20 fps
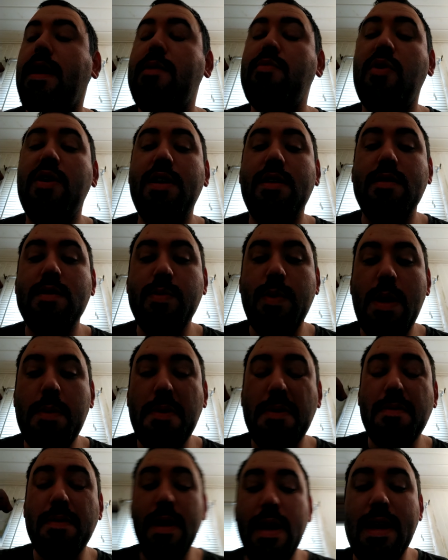I'm one of those
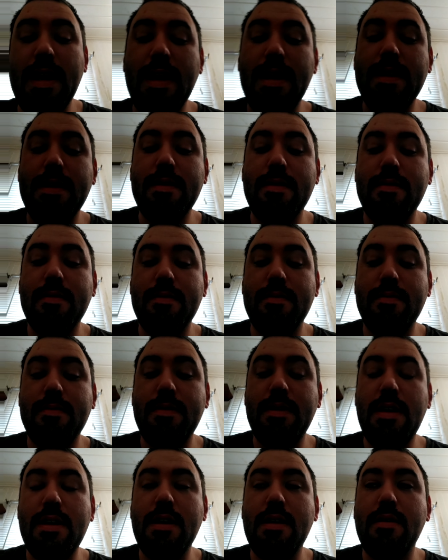people that,
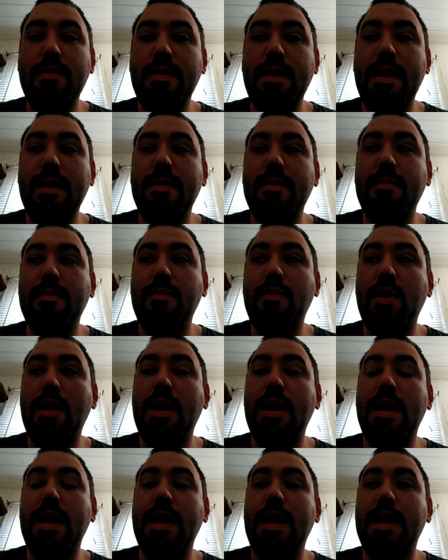you know, that
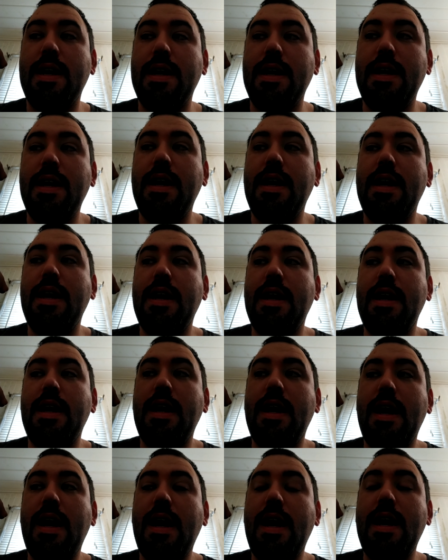where
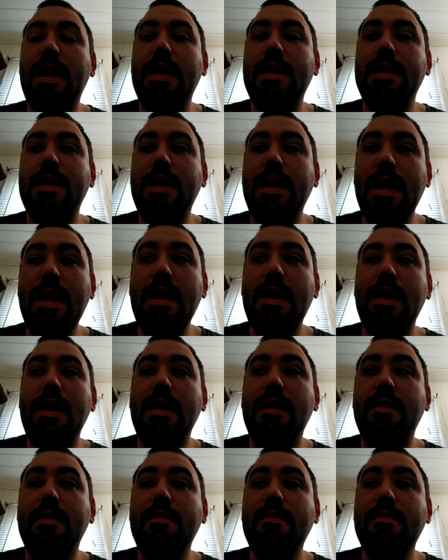I
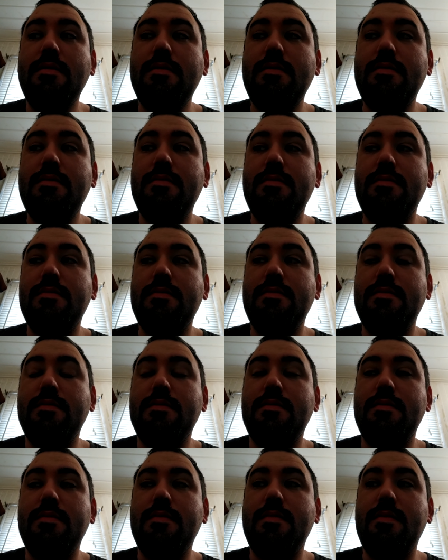need
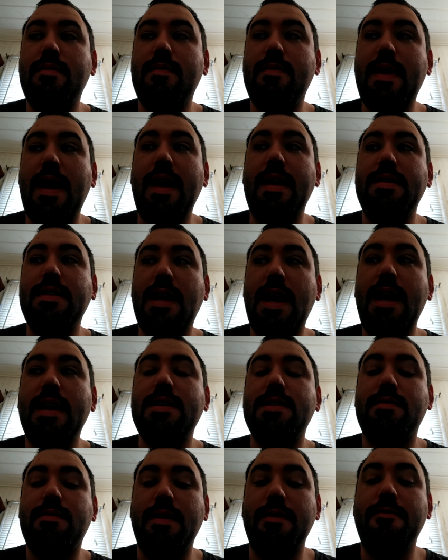that
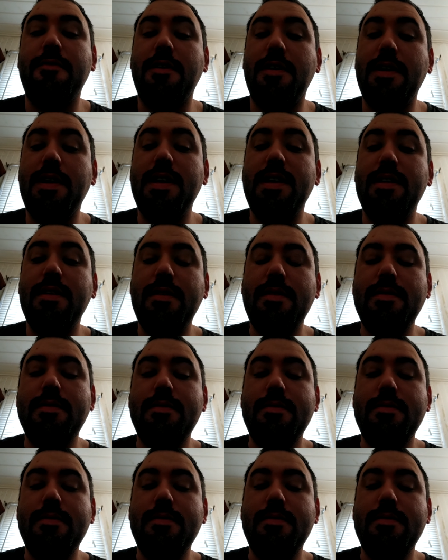tax refund.